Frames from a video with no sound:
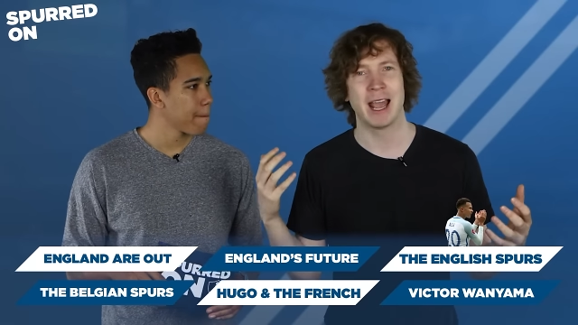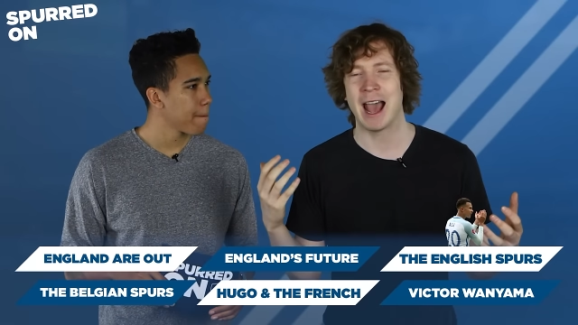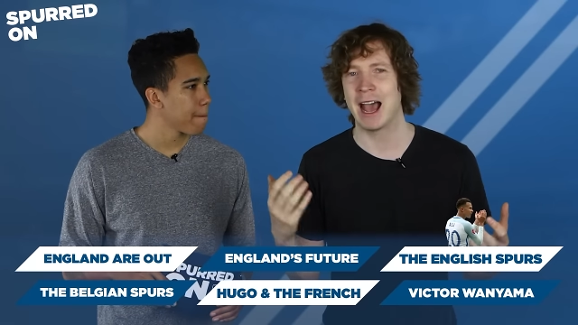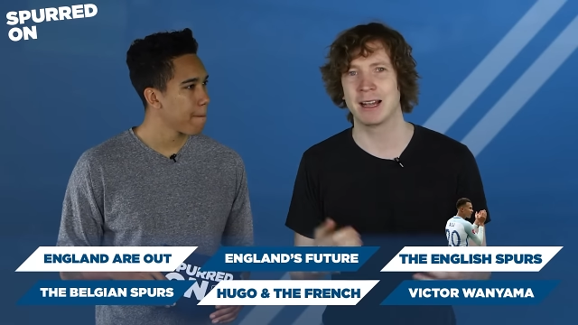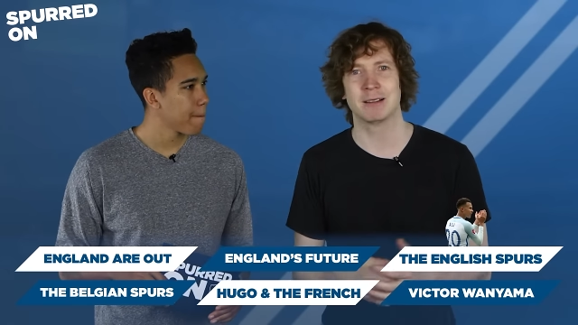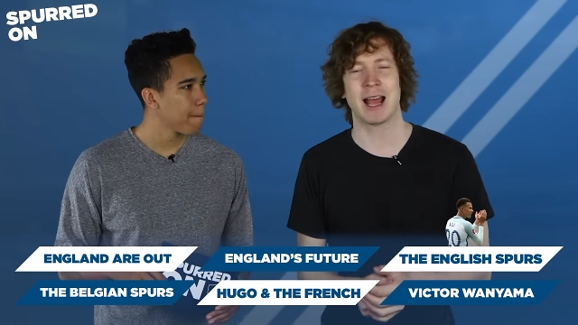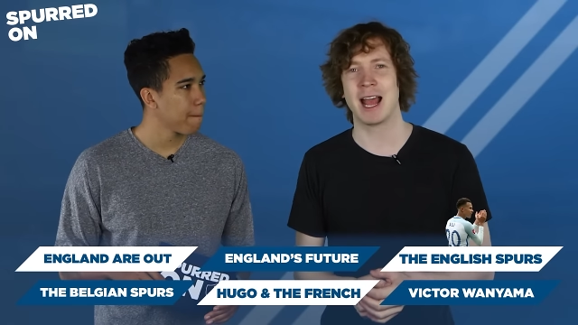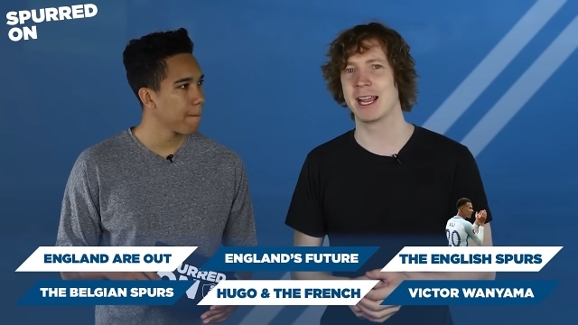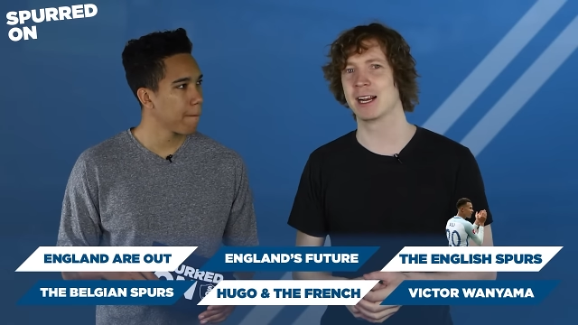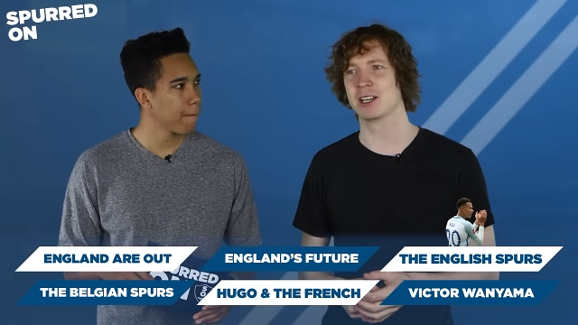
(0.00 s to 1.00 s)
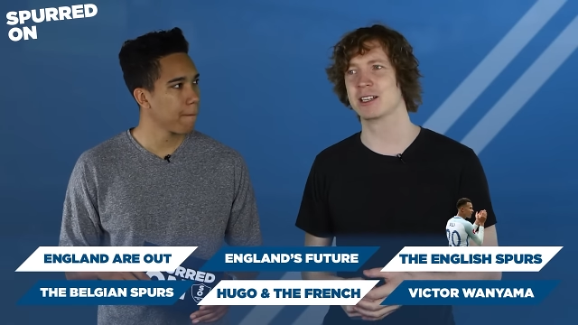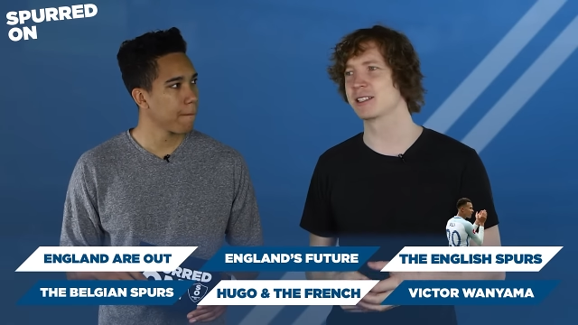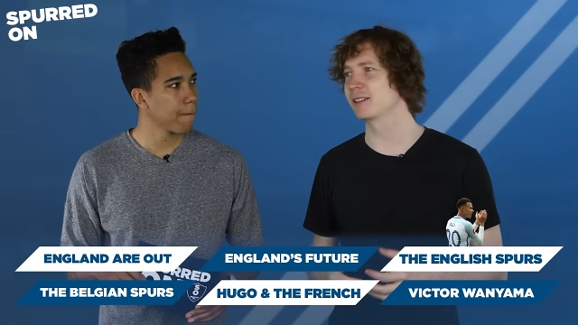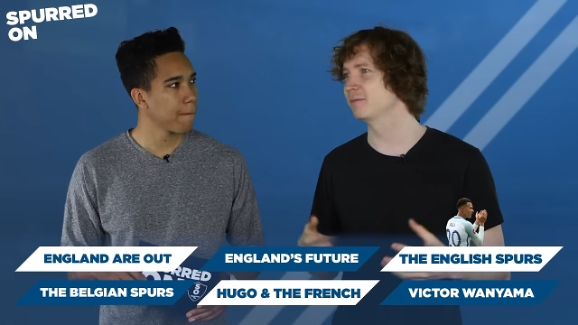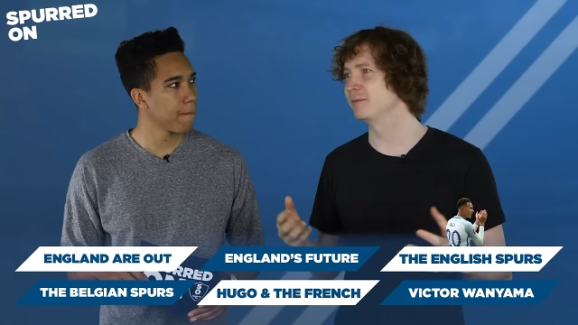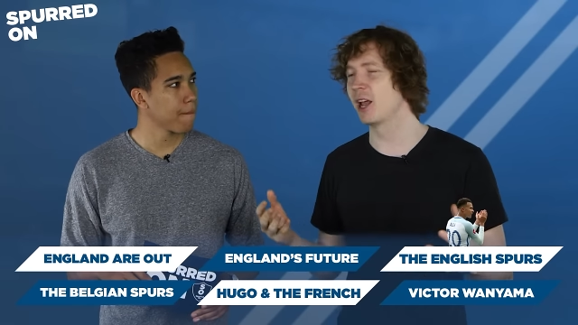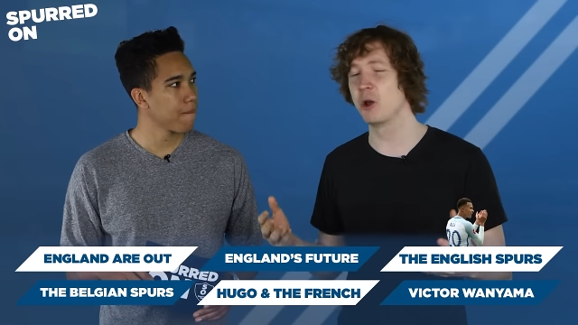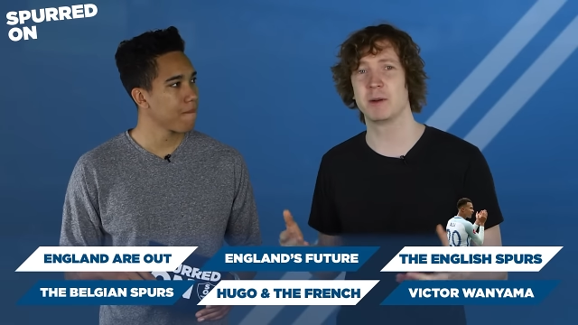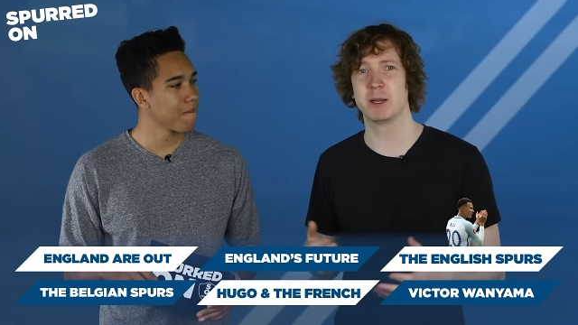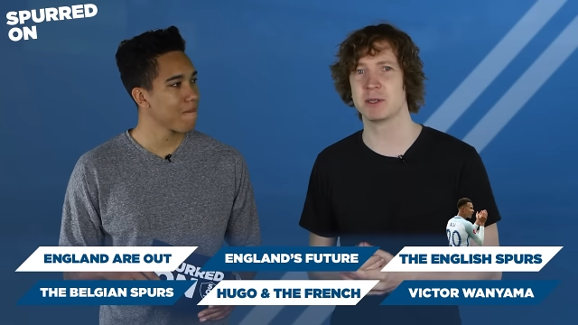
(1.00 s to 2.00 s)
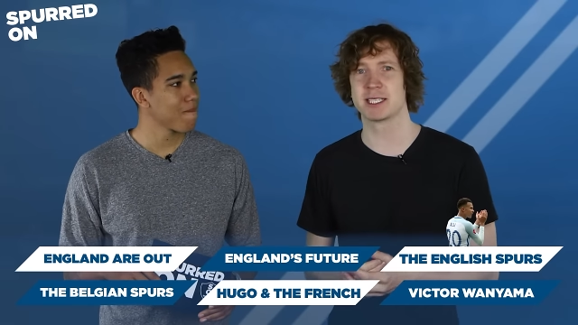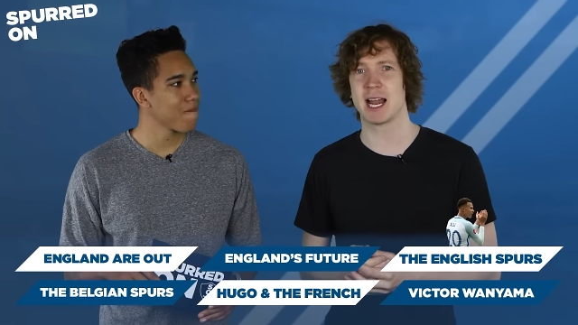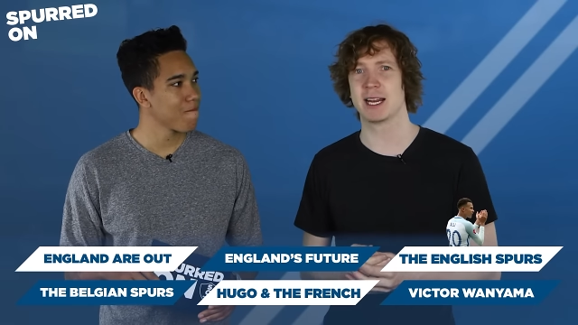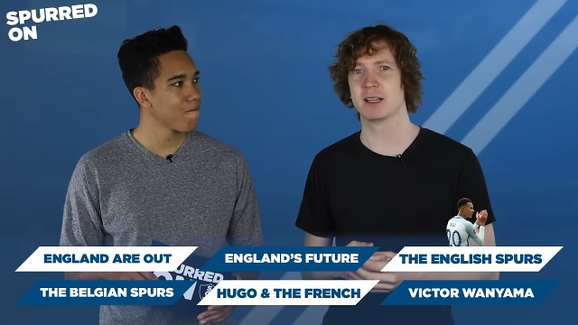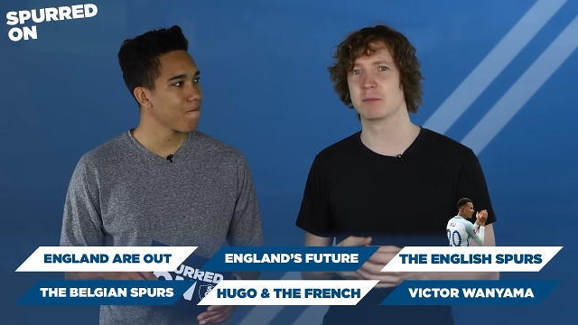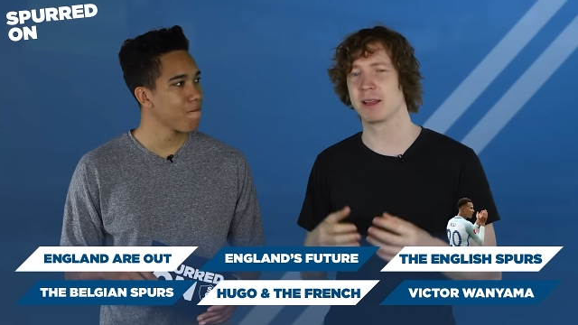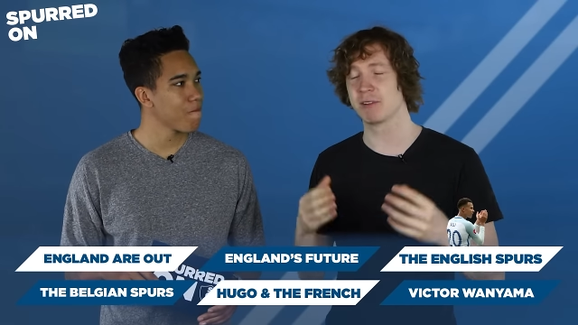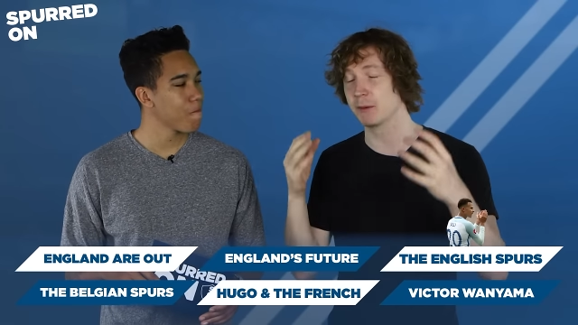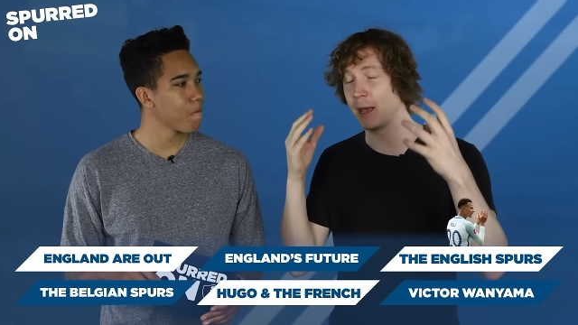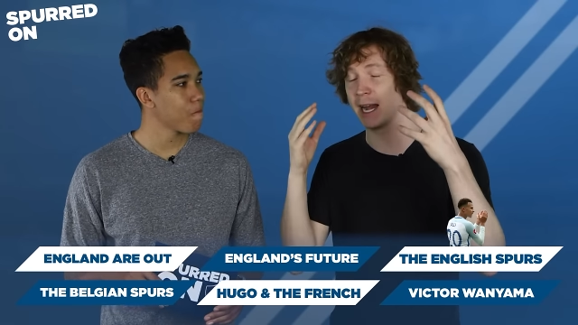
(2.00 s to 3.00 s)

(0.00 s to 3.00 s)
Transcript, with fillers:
Speaker 1: At, at England, nobody was telling them, giving them